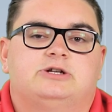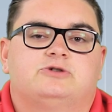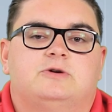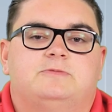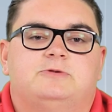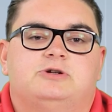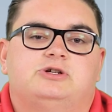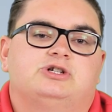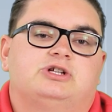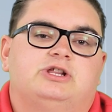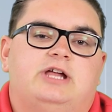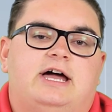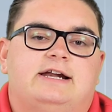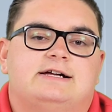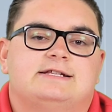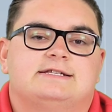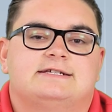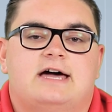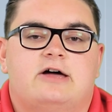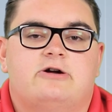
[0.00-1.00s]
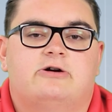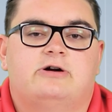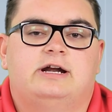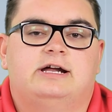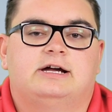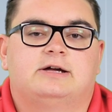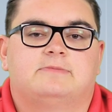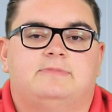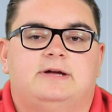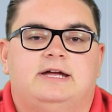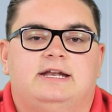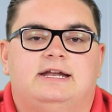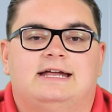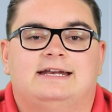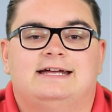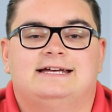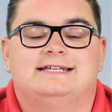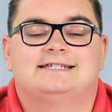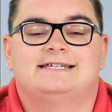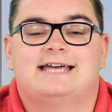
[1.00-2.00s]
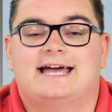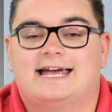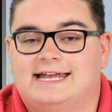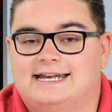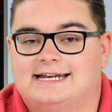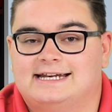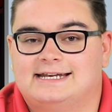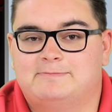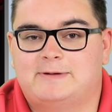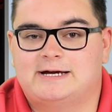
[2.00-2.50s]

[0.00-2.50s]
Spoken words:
trip to Gillette on Saturday to compete in a second